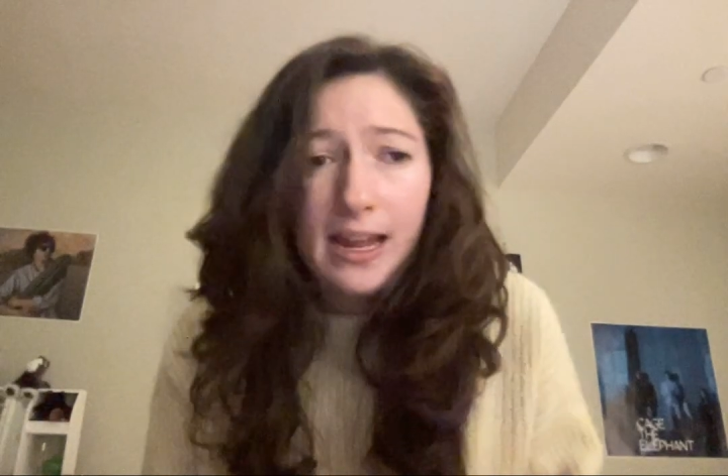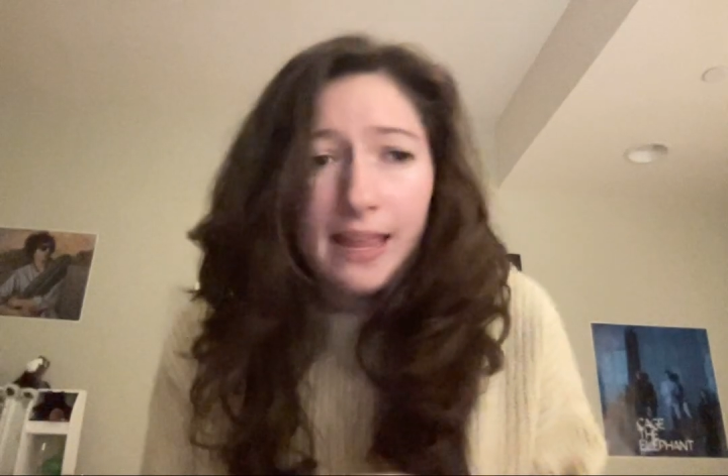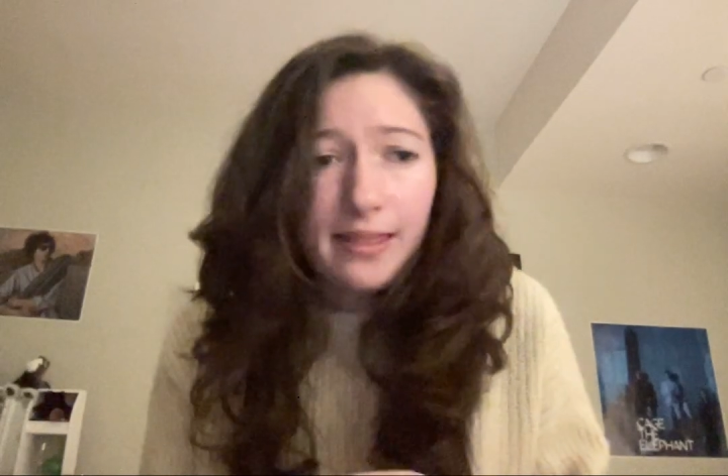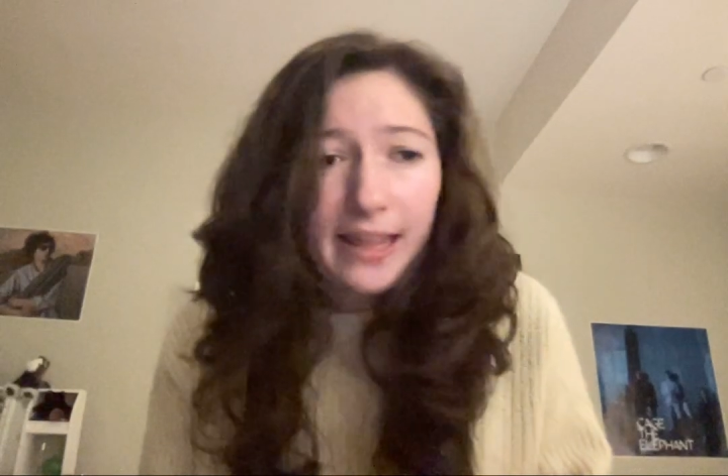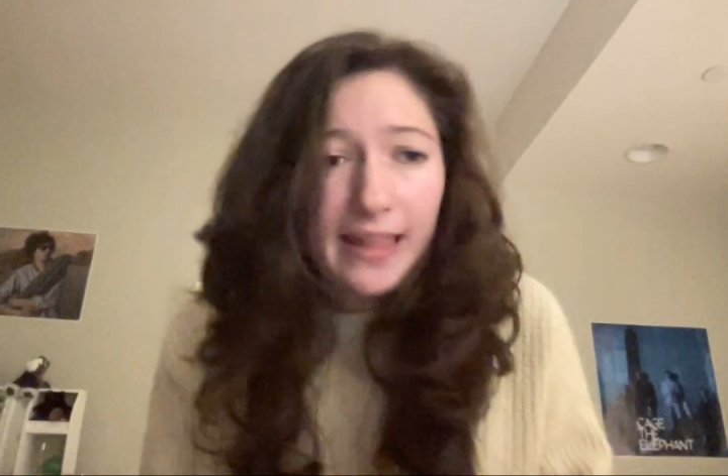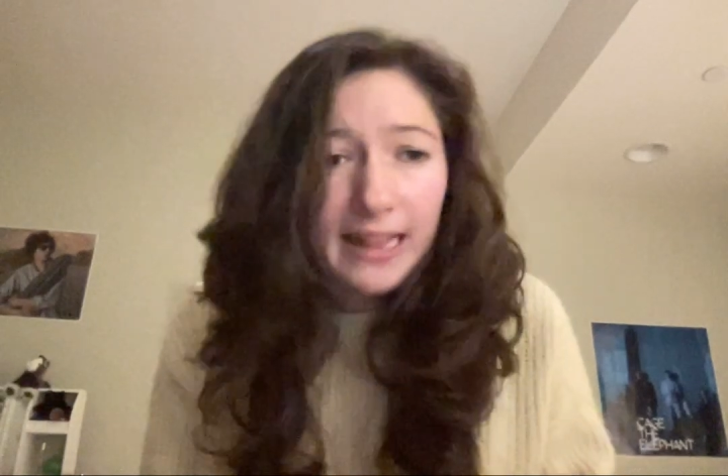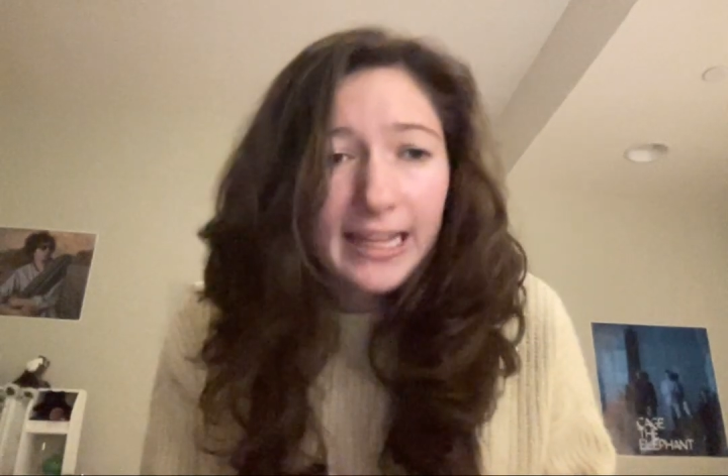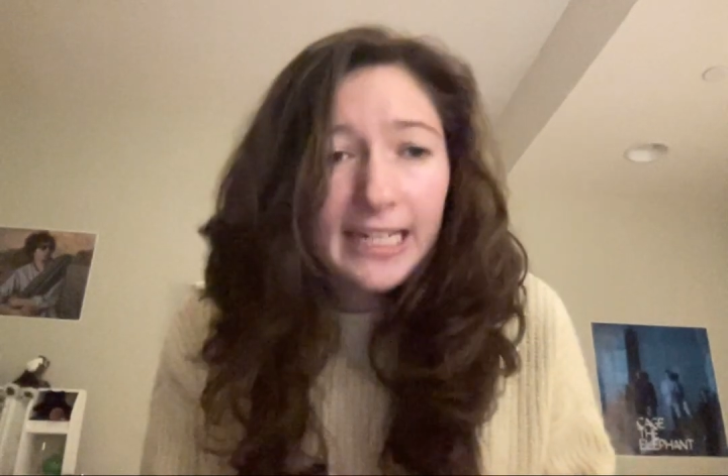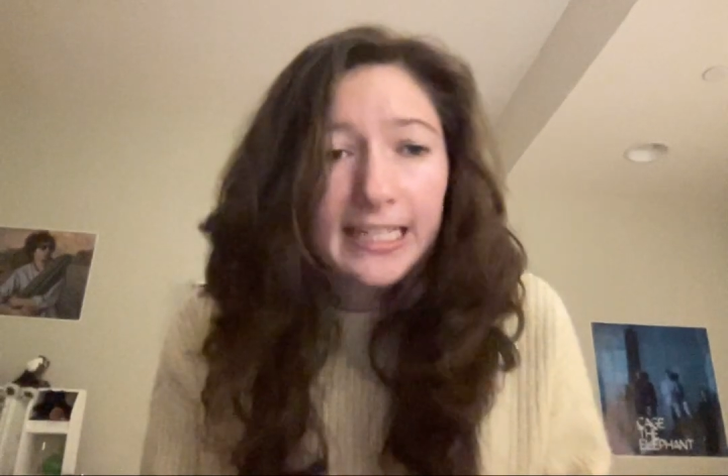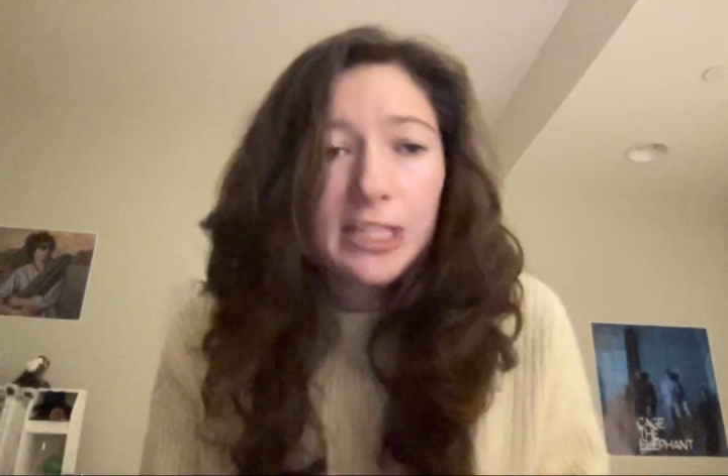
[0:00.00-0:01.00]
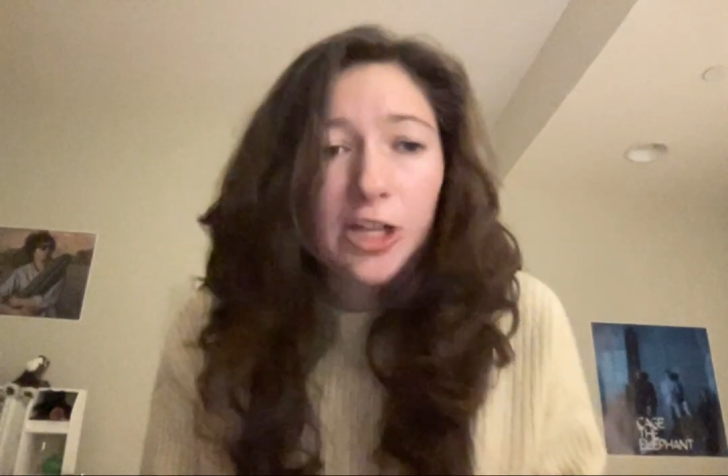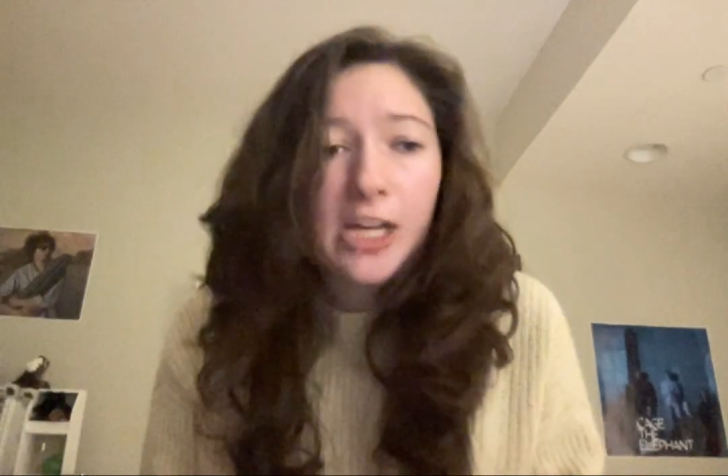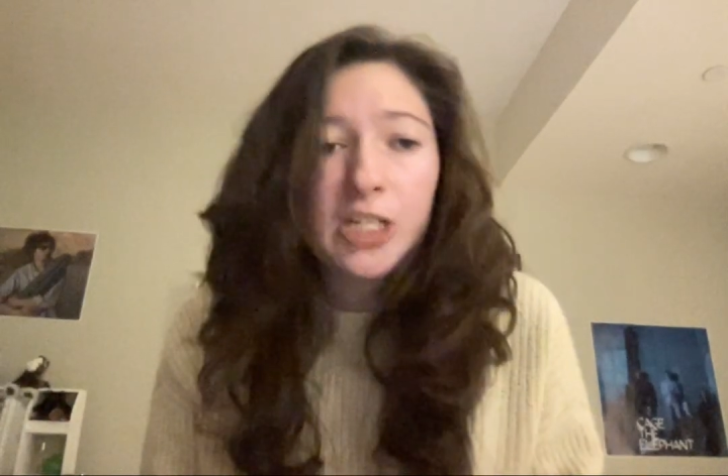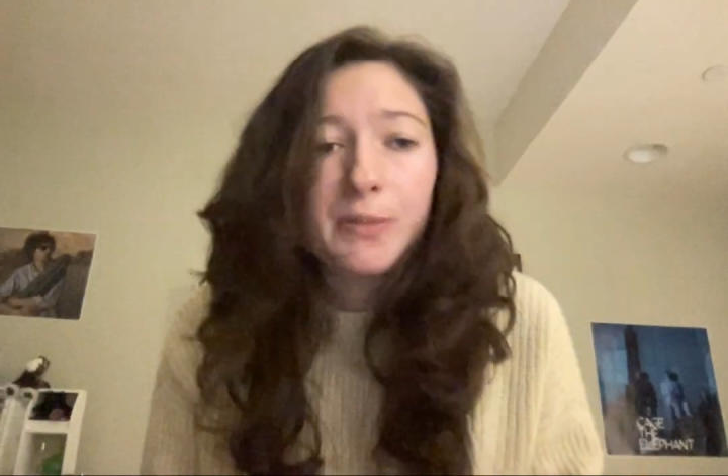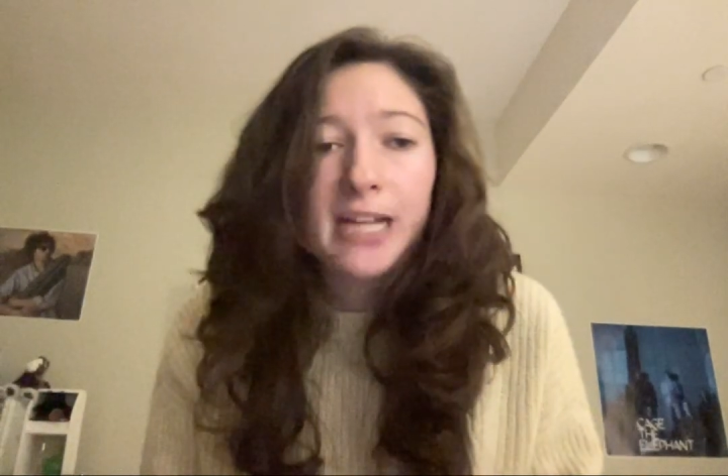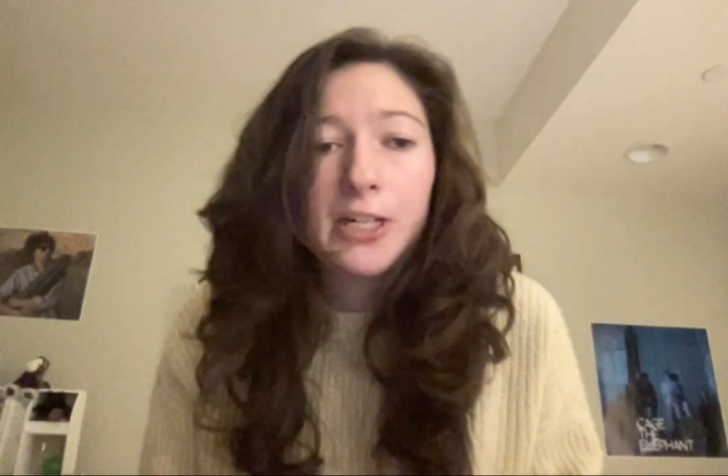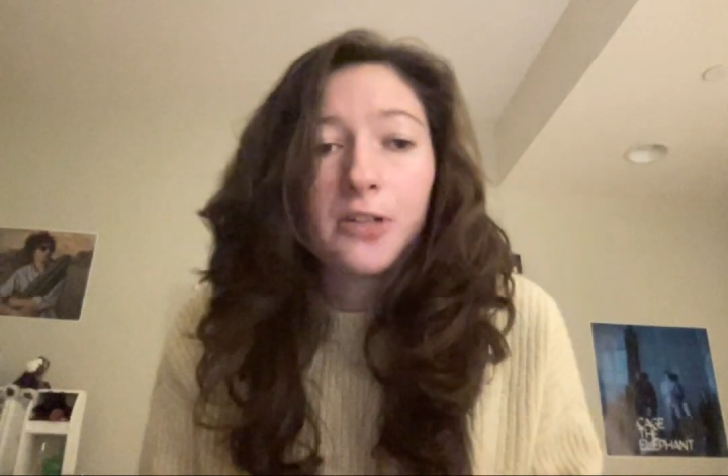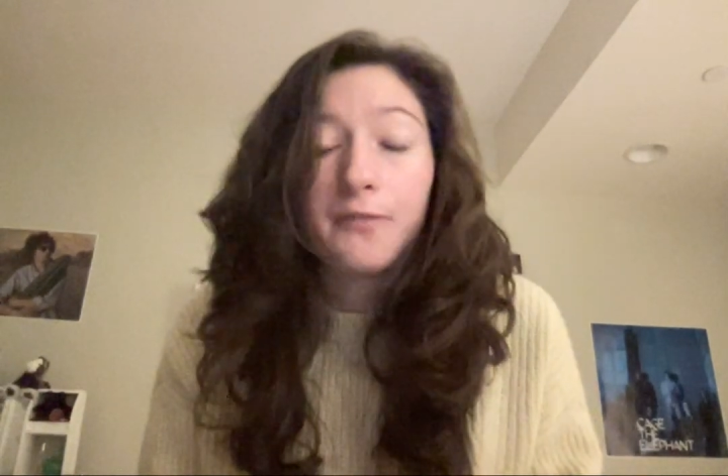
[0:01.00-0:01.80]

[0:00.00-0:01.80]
They then linked these changes to potential